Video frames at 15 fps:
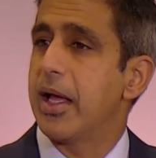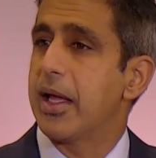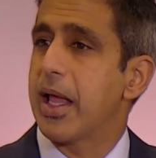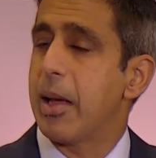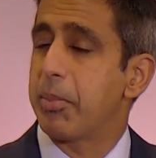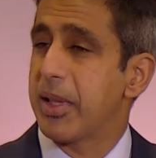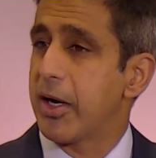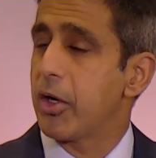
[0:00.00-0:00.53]

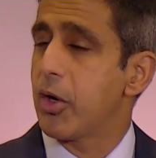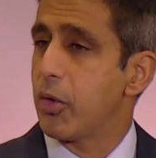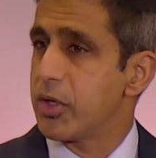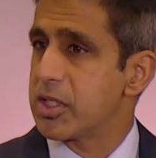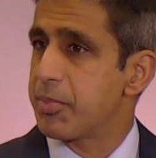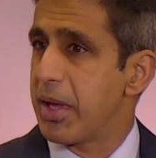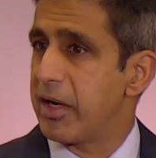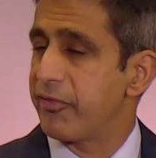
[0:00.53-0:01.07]
eplerenone
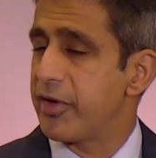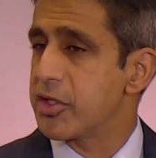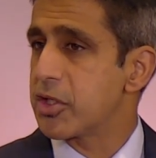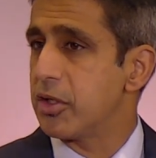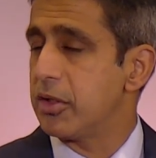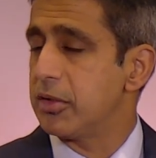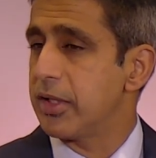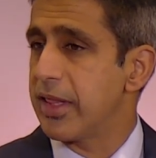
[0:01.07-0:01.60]
is
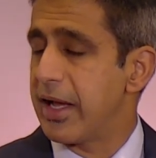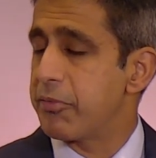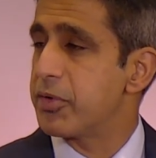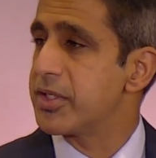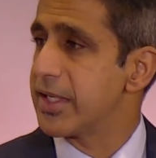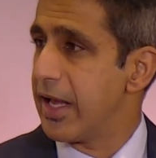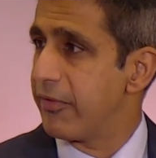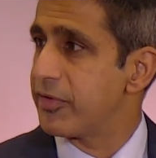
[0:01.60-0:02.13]
beneficial, and that
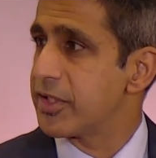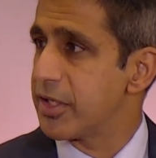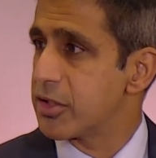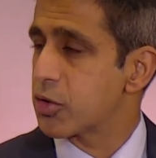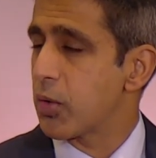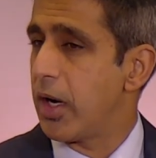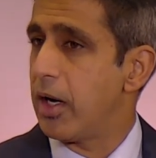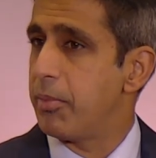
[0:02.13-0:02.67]
was the Ephesus
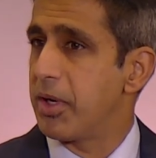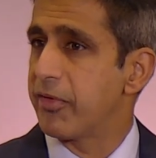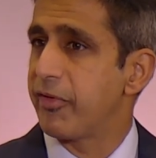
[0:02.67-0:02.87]
trial, about a